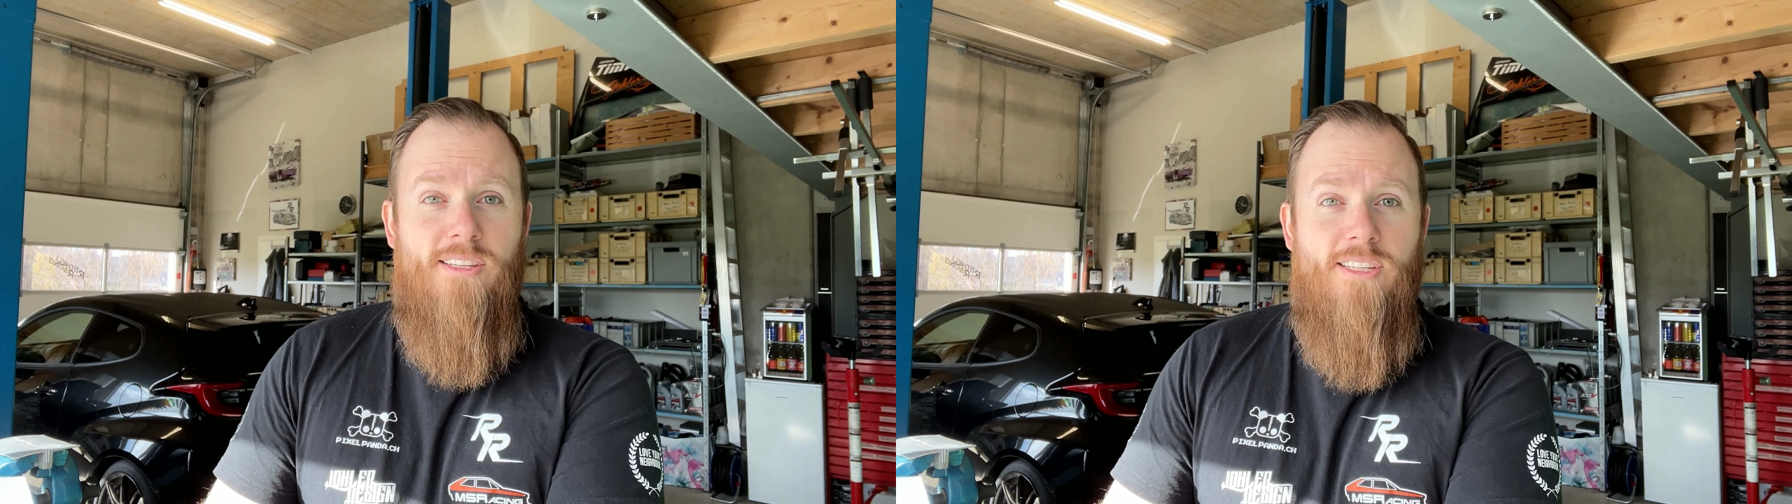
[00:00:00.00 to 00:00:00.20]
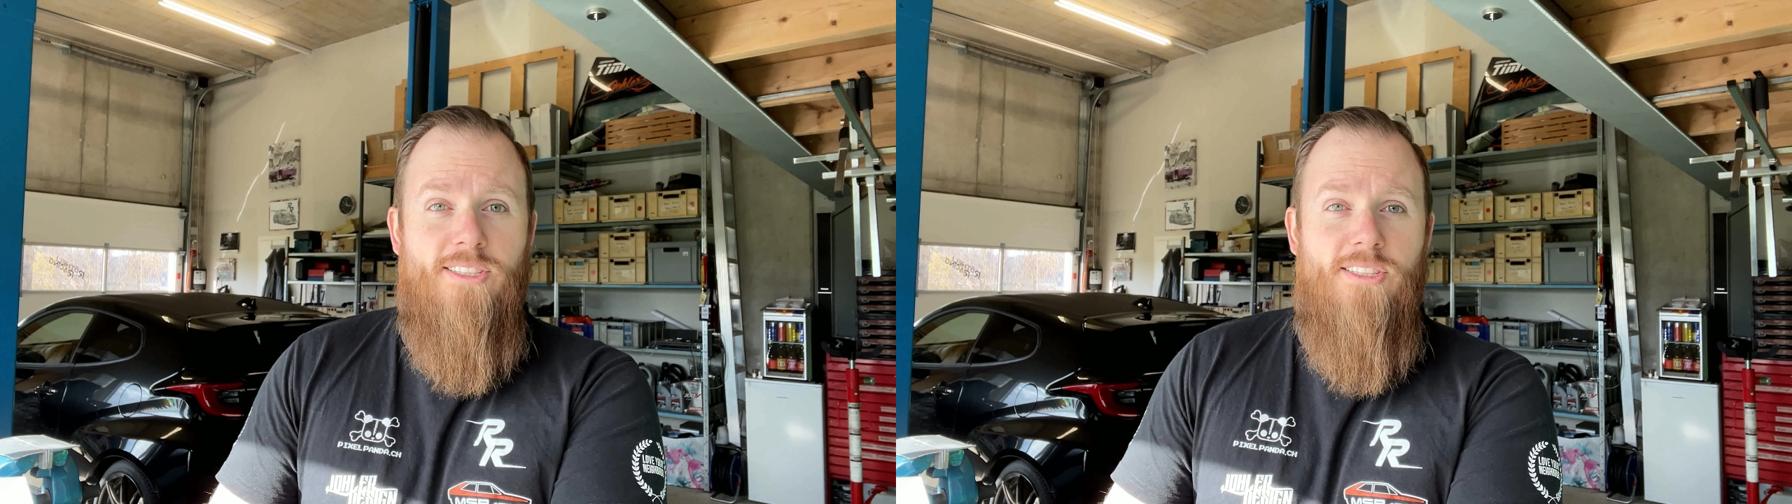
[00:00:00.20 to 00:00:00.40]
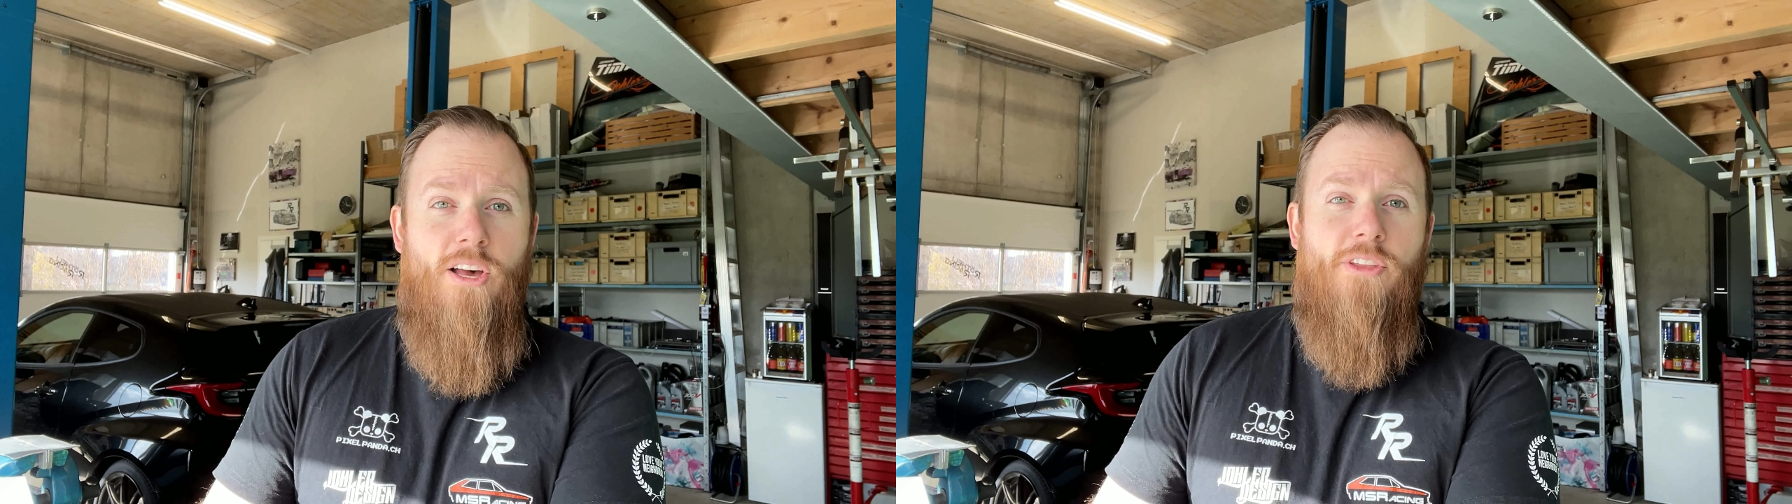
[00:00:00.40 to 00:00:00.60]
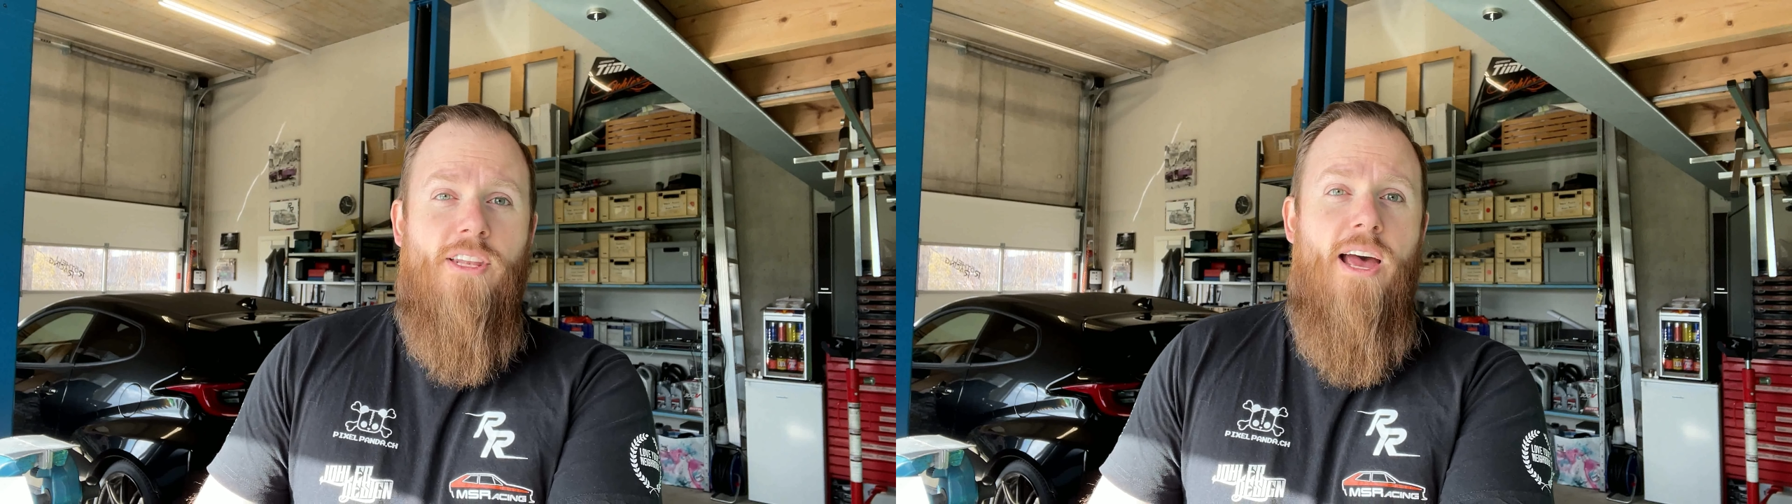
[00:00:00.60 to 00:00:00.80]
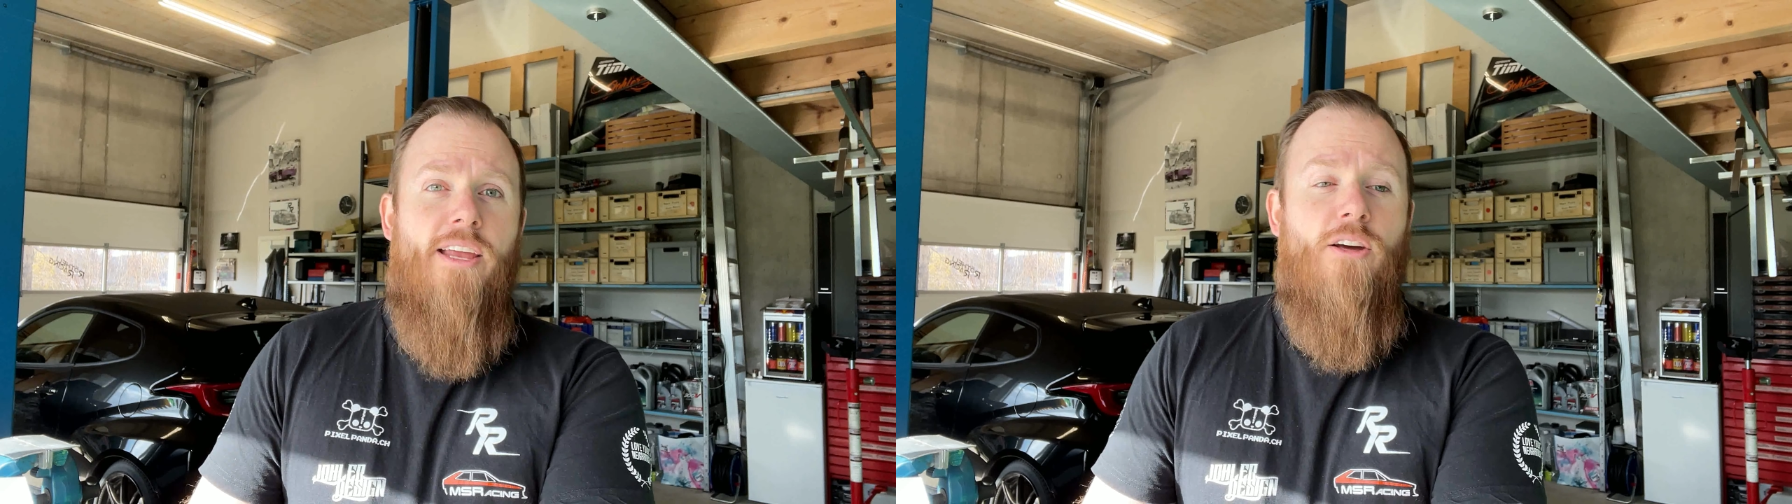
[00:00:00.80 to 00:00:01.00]
this on the
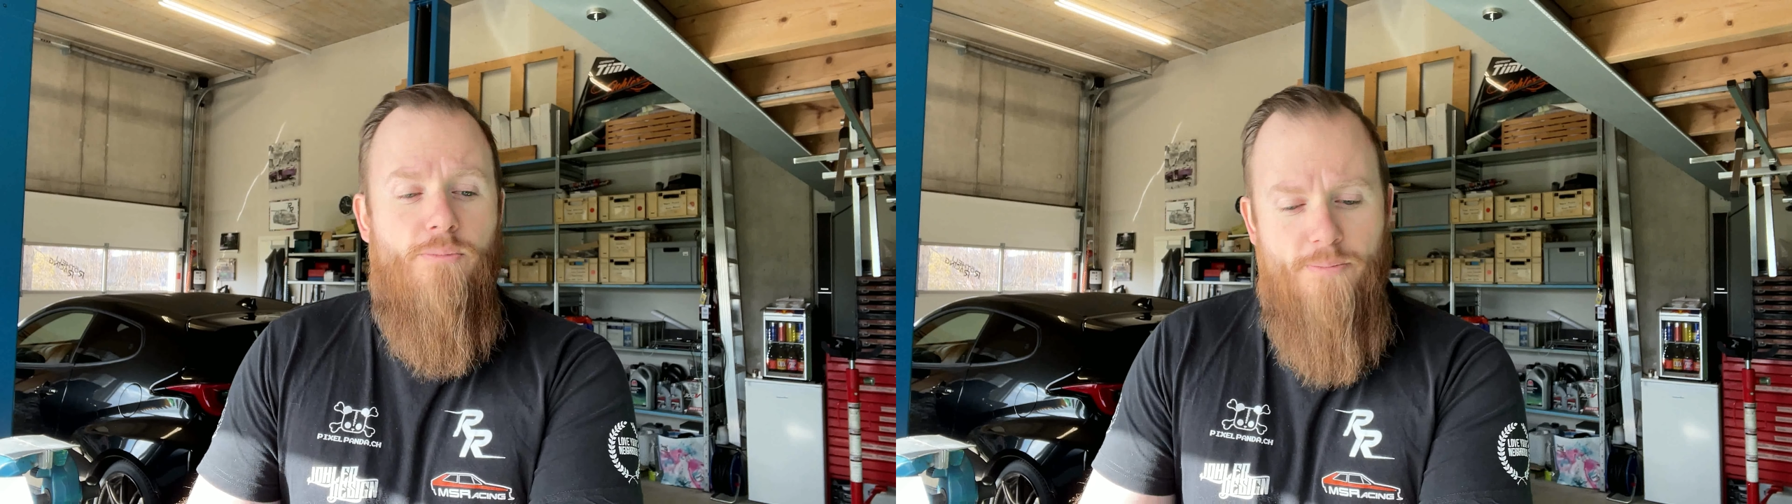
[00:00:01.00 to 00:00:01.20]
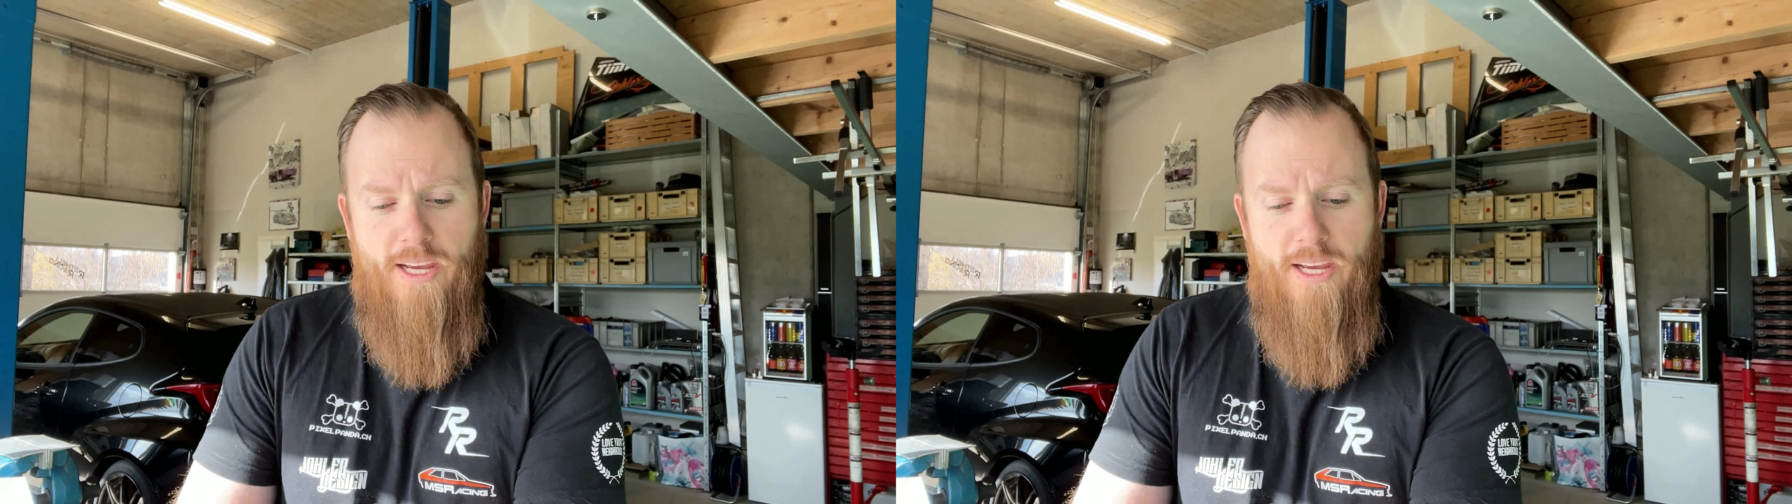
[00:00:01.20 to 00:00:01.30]
dyno